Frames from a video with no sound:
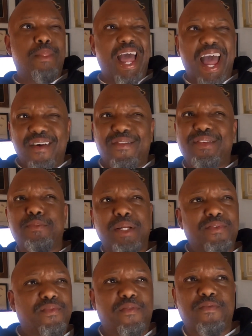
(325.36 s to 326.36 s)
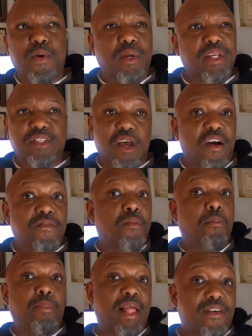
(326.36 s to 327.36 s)
have as much of a focus
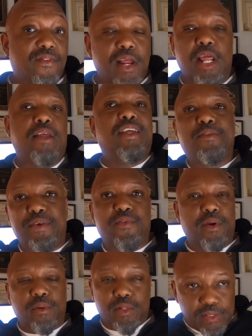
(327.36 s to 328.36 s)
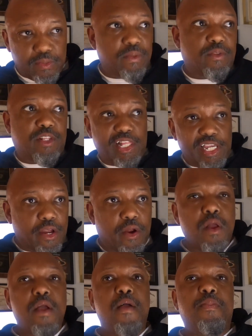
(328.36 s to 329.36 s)
of Black Friday. And let's be real
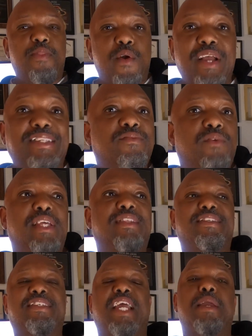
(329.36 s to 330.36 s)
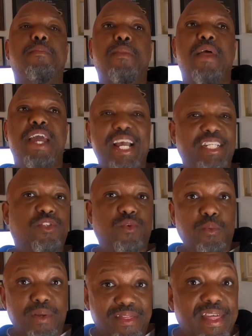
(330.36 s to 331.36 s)
clear, there isn't really the same
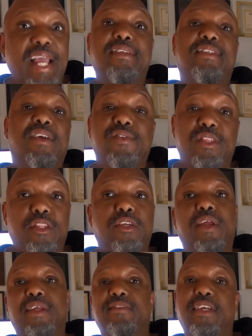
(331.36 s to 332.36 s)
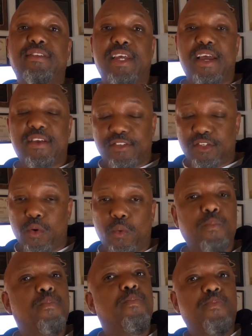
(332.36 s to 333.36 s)
history with Thanksgiving that the United States has.
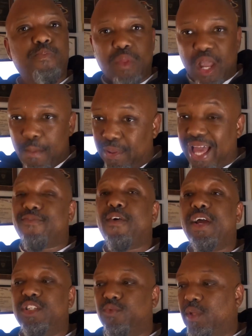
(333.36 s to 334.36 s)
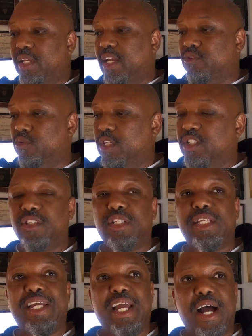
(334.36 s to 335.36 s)
So Black Friday is really a
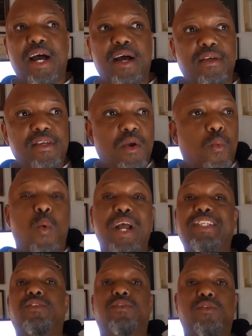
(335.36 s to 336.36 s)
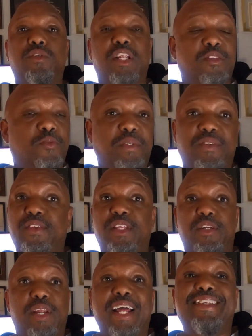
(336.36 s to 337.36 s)
traditionally uh, Western and
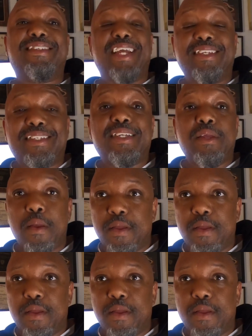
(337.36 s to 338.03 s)
specifically United States